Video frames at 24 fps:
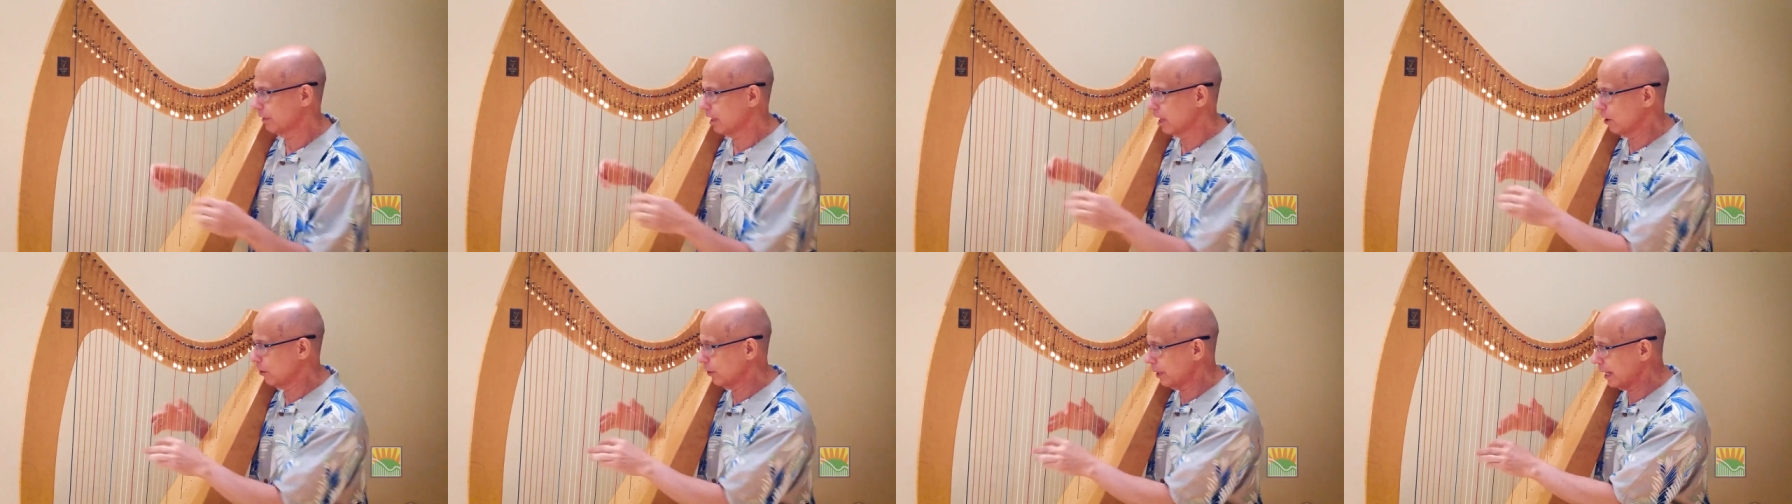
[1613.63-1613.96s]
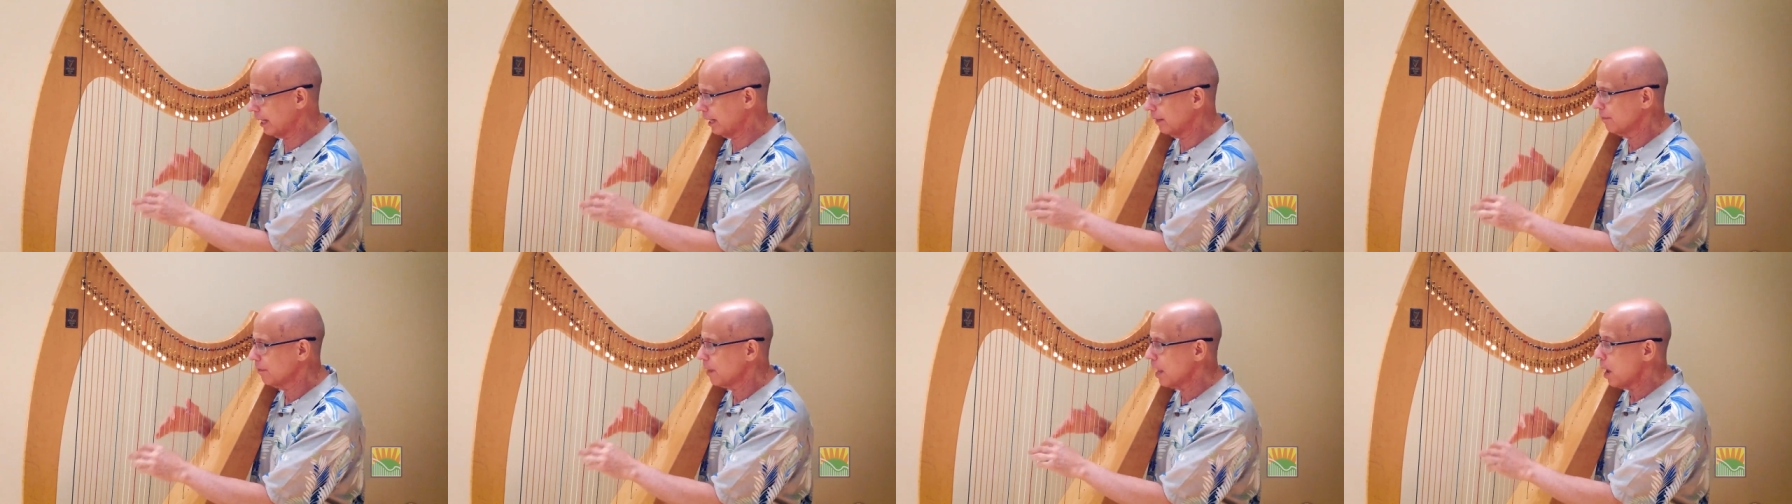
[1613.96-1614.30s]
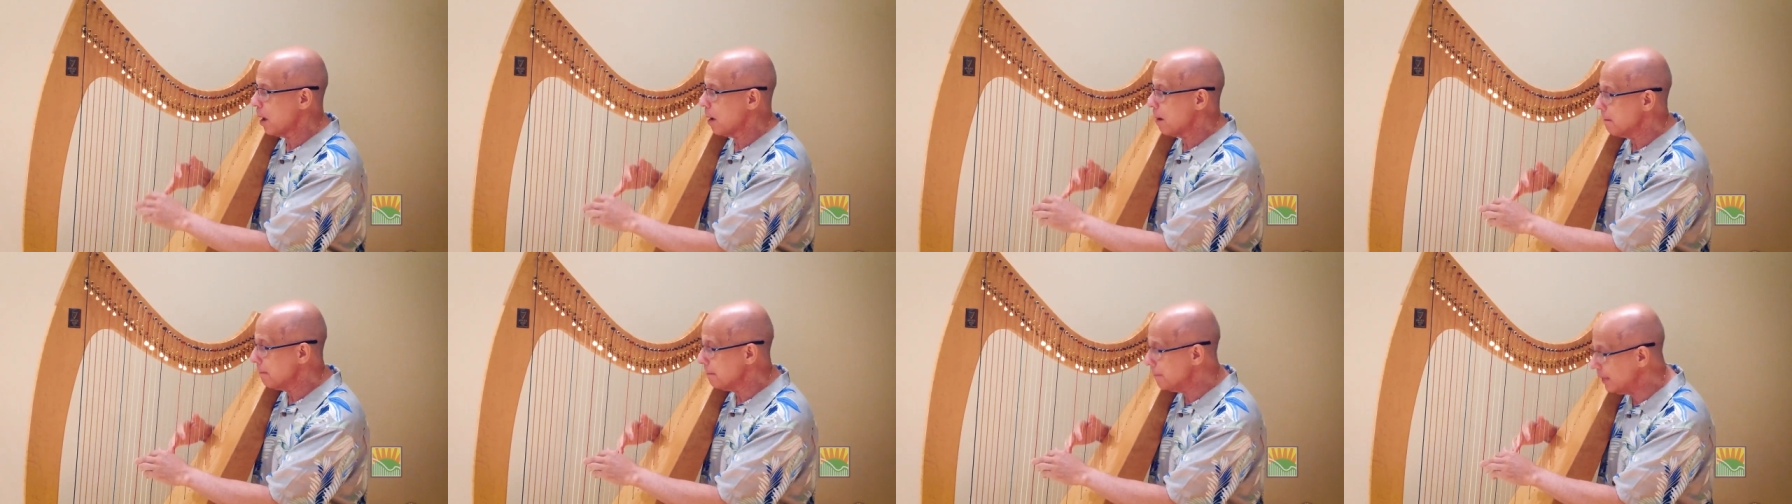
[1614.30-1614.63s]
Okay,
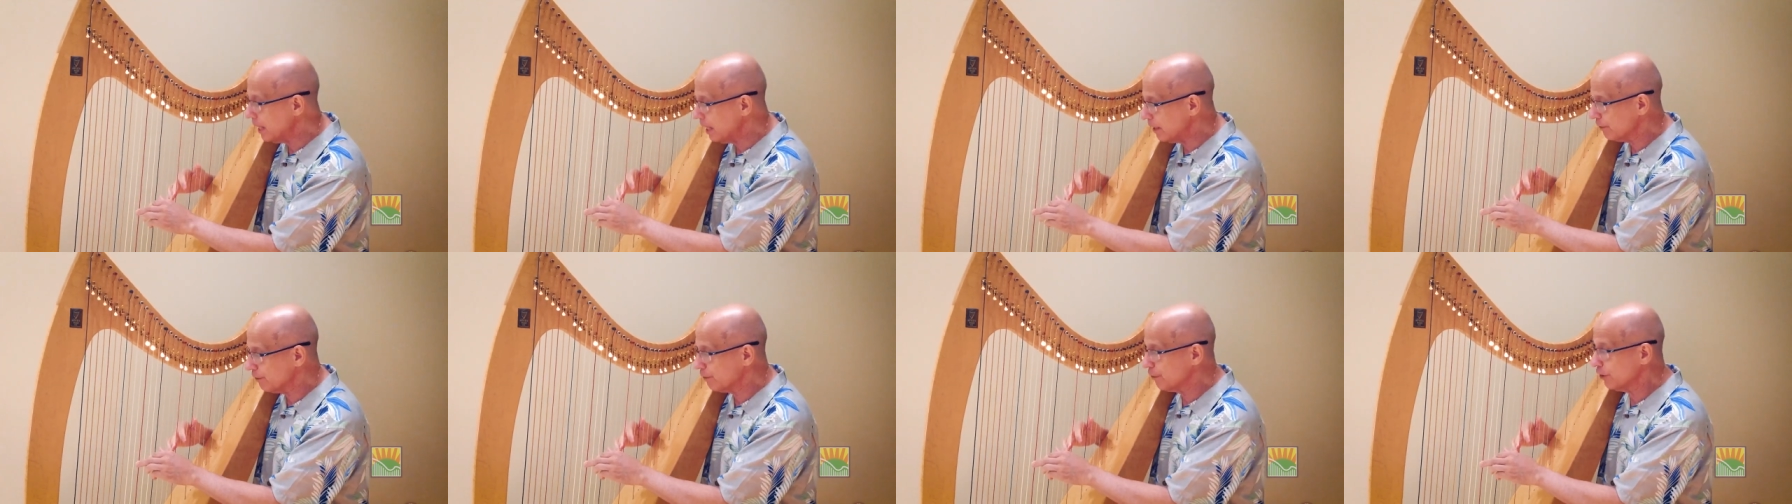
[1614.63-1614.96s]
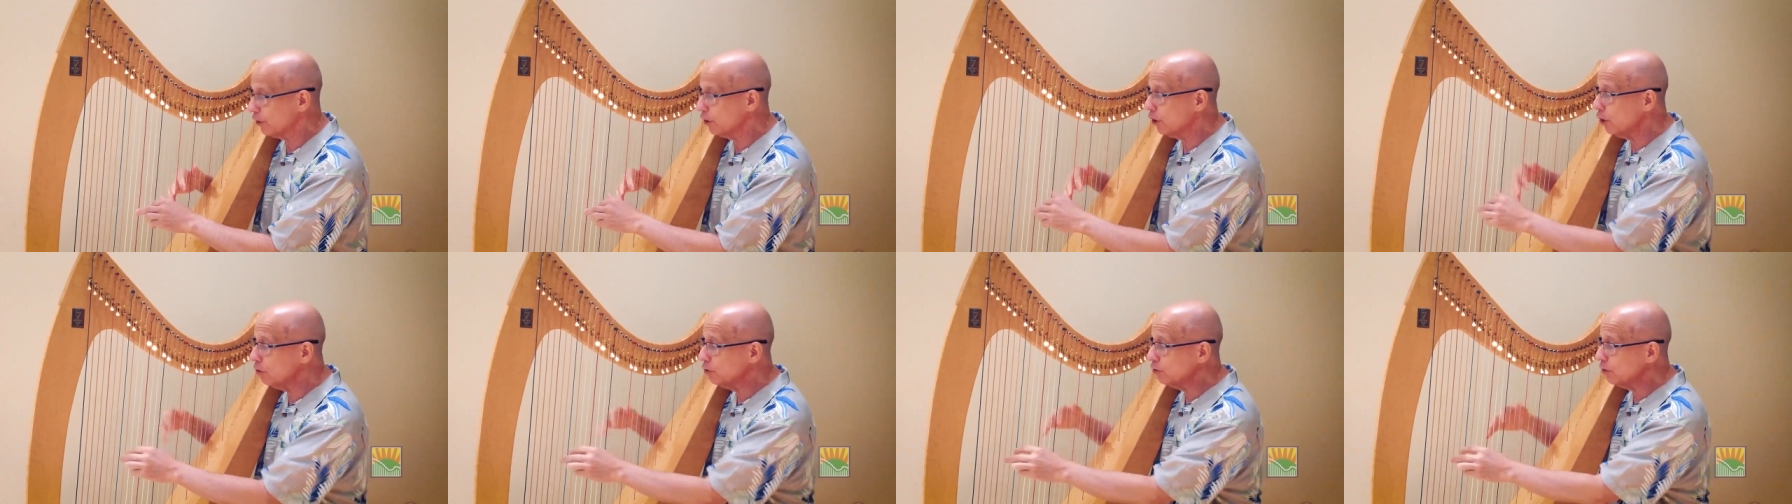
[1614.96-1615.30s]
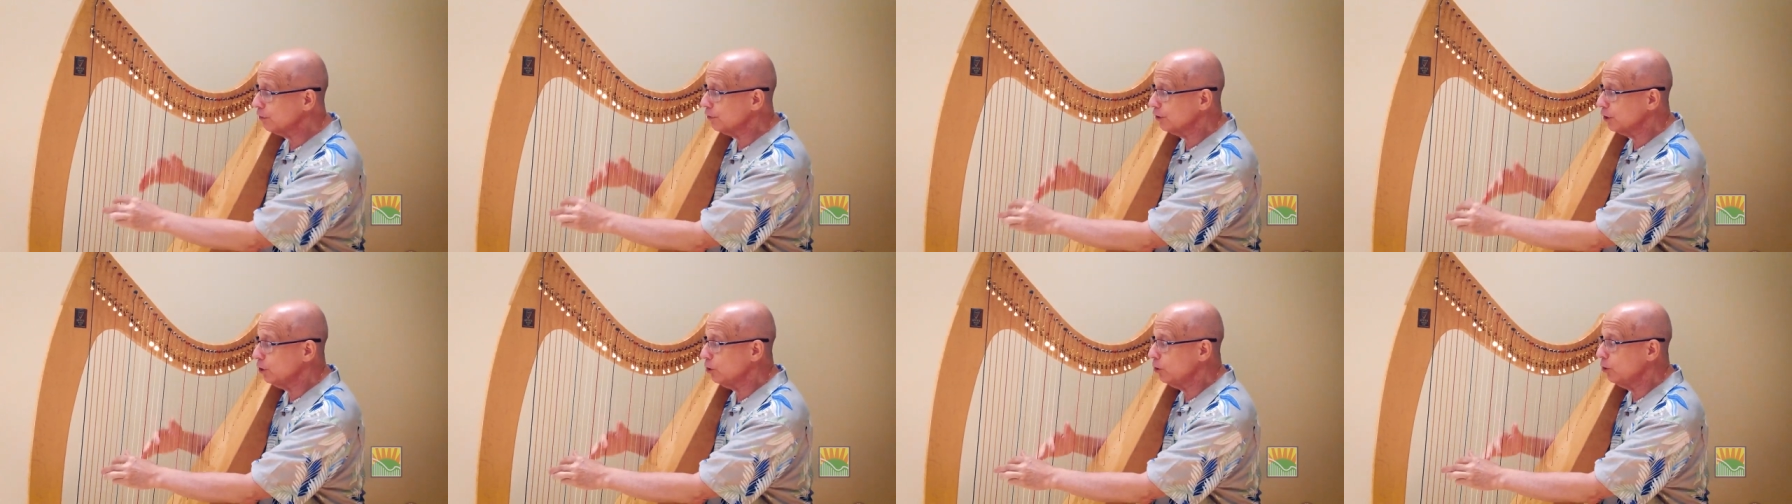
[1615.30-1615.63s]
but for those
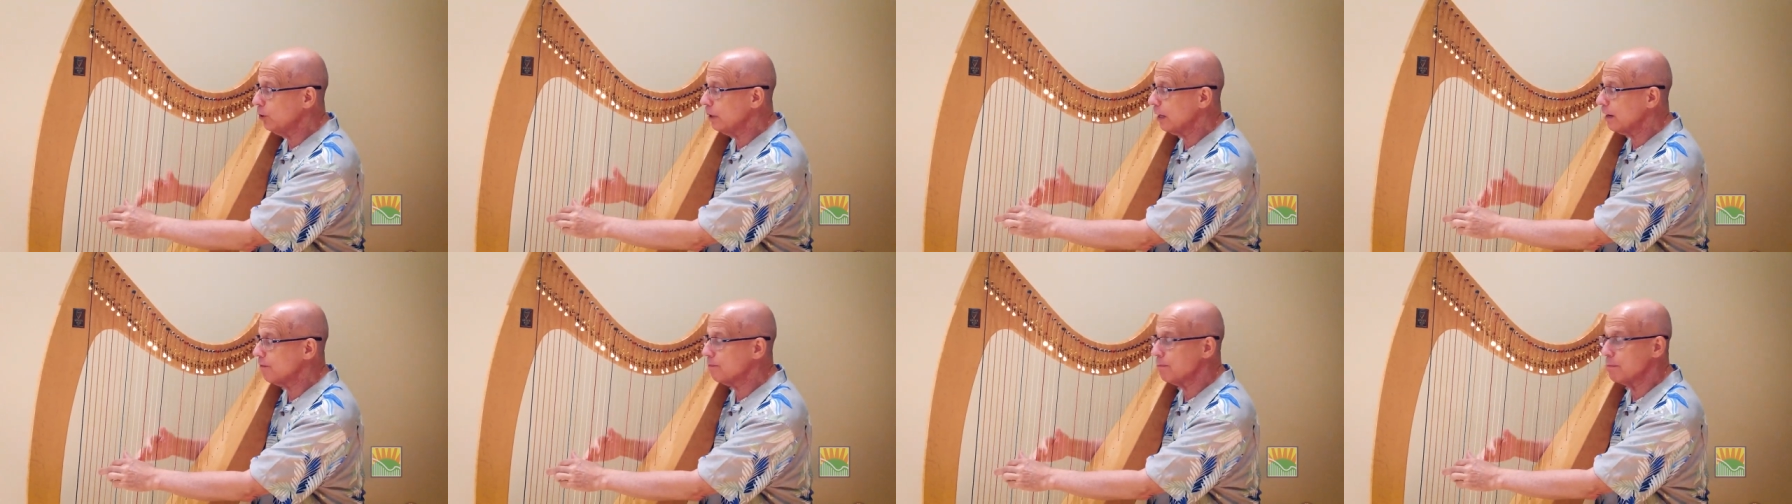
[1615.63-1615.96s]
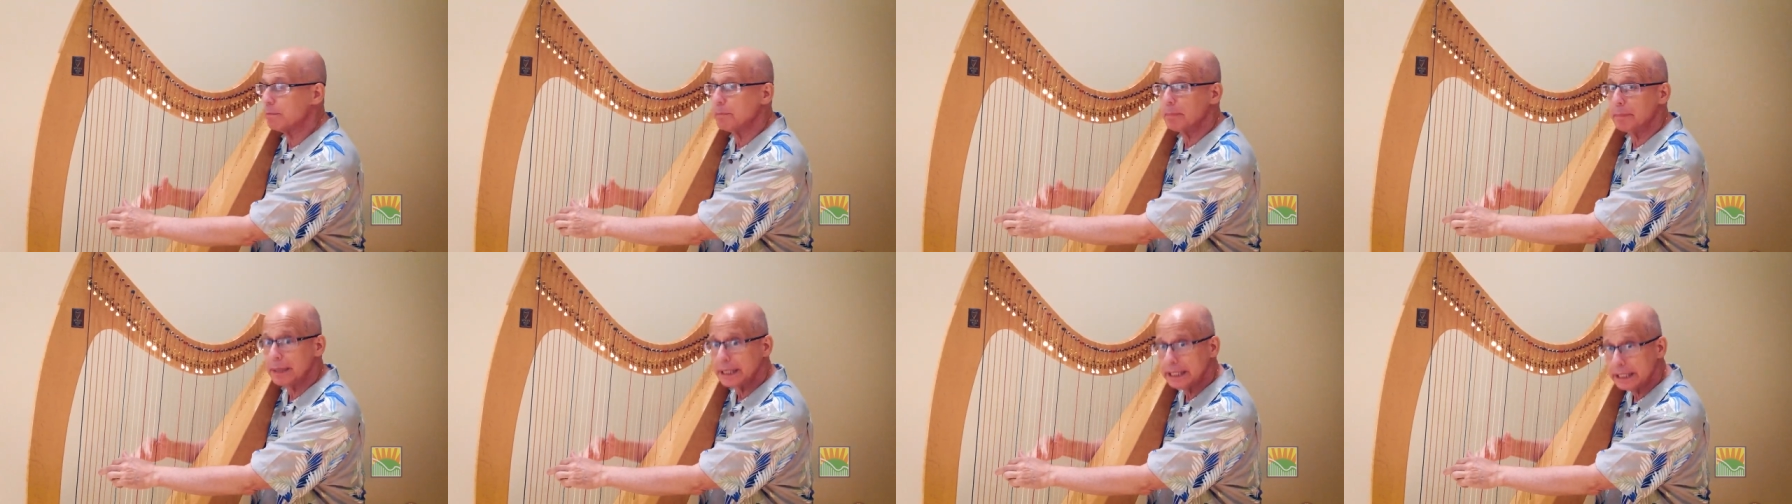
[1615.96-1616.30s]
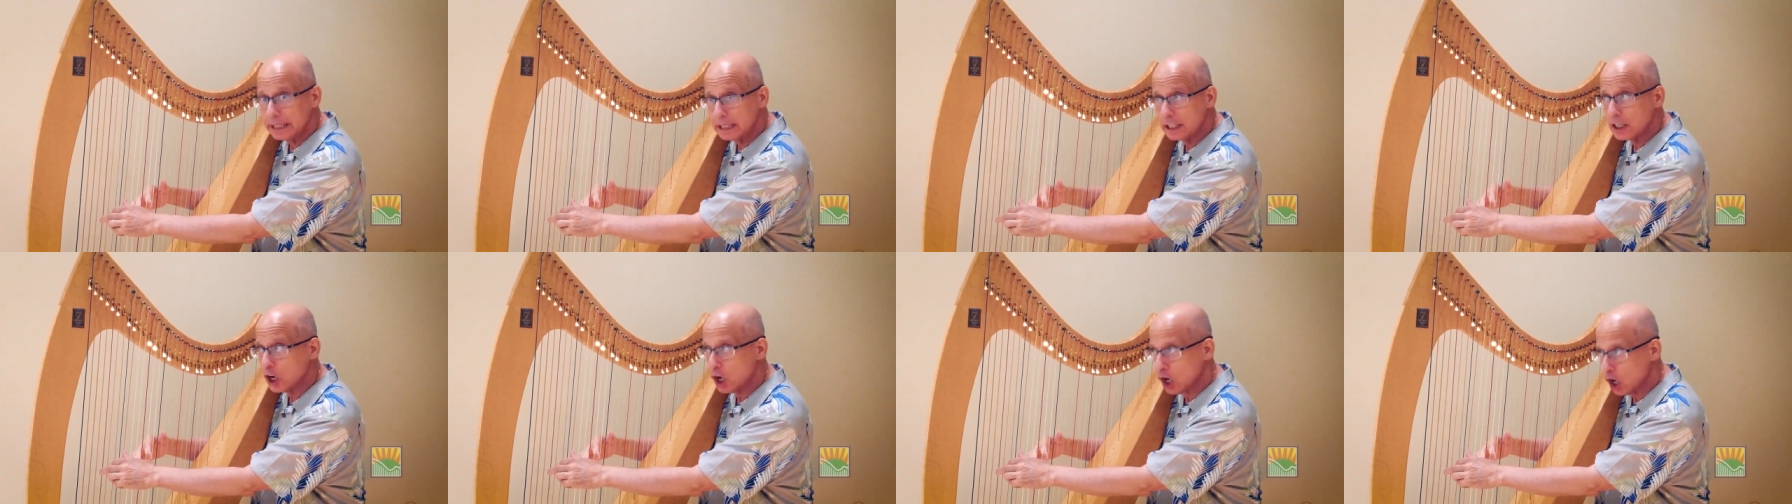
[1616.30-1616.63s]
of you who have
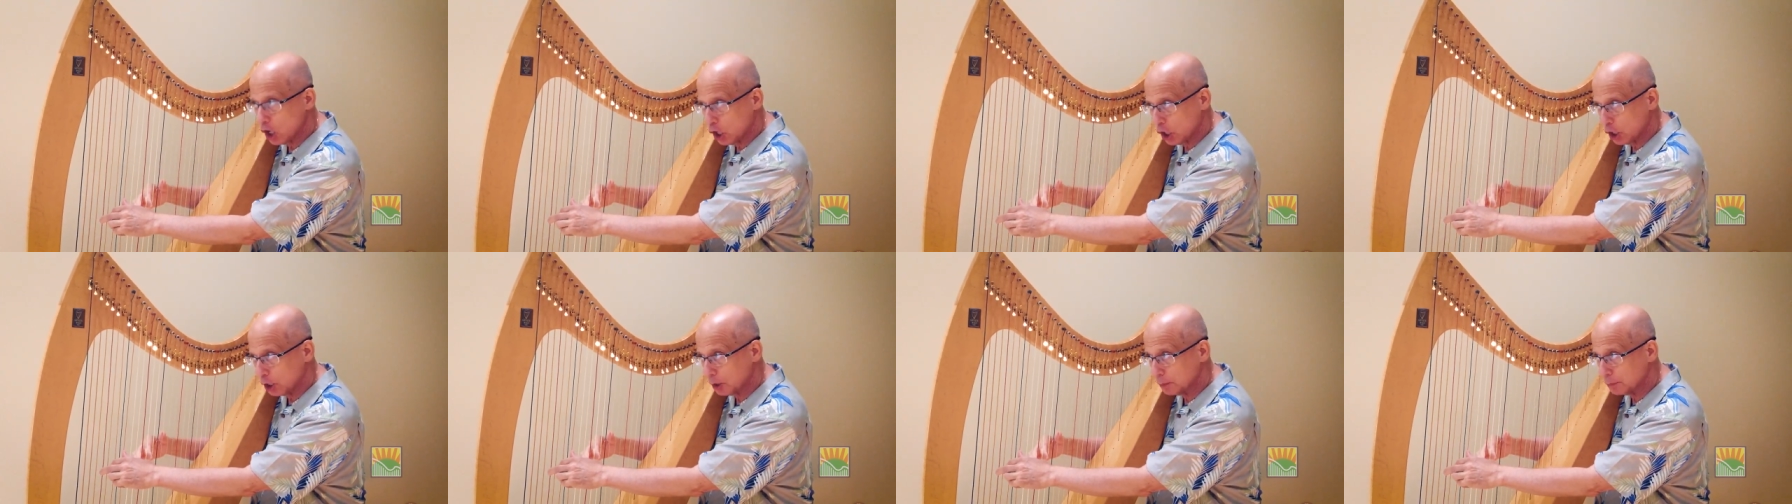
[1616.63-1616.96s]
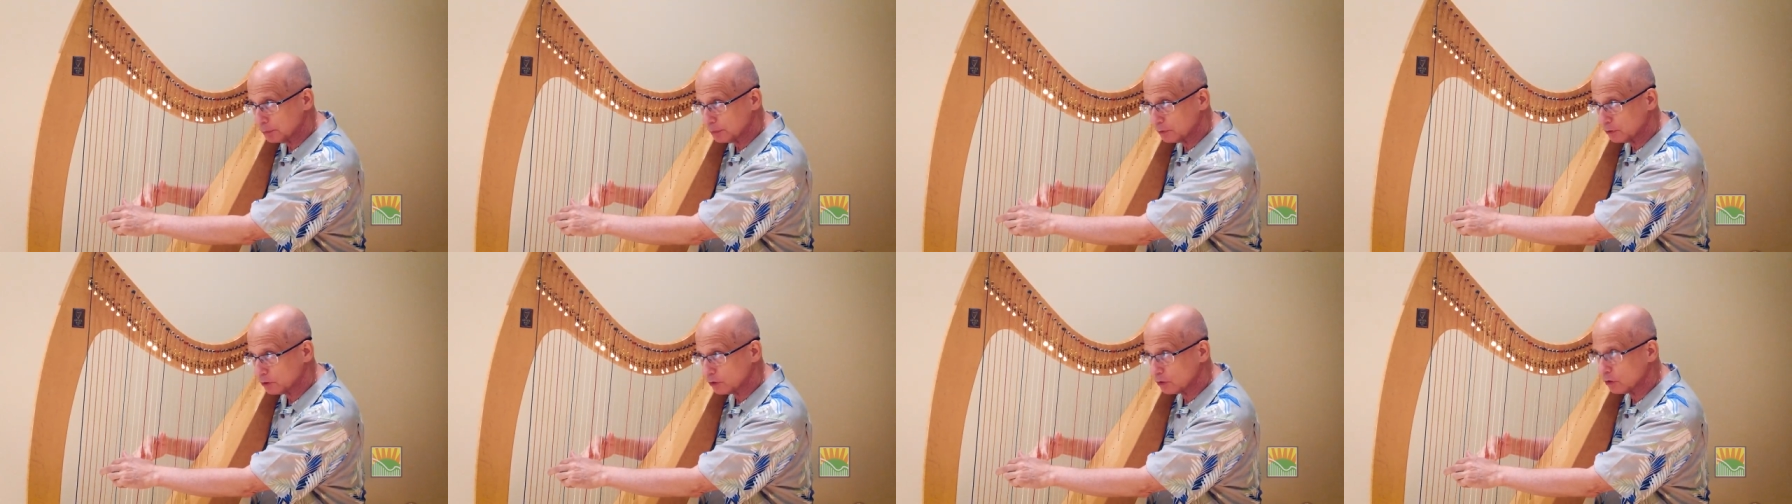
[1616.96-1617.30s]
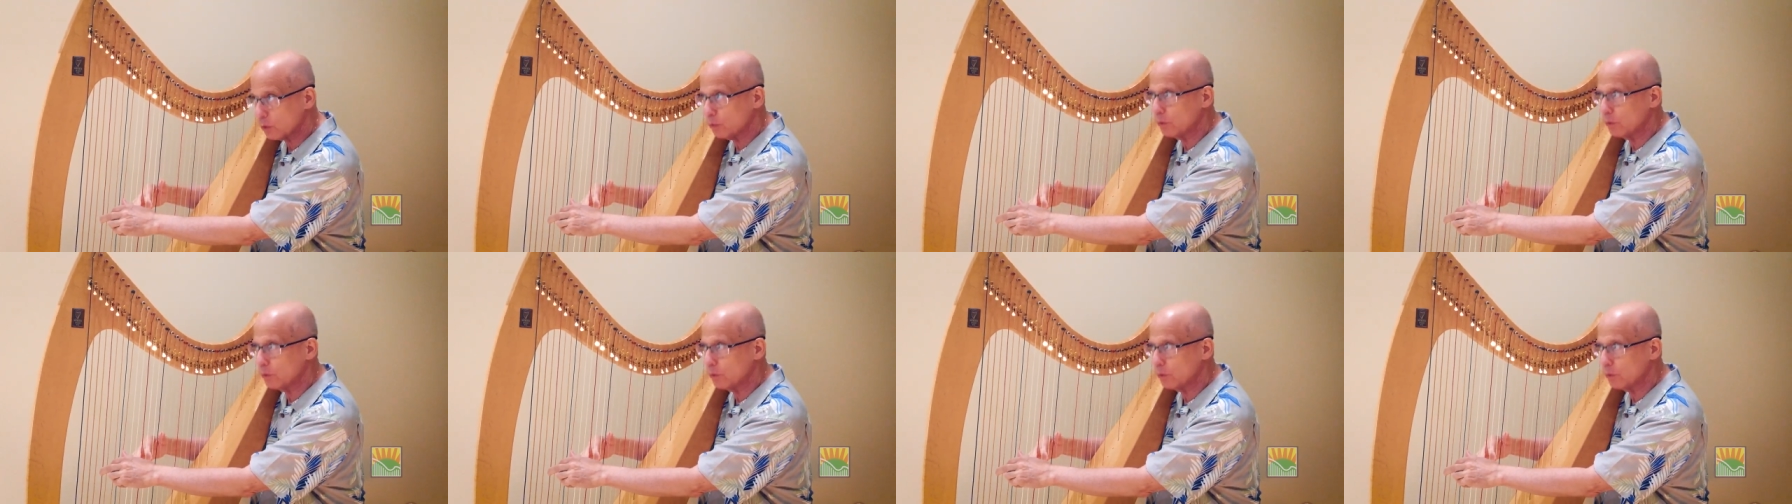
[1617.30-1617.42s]
big harps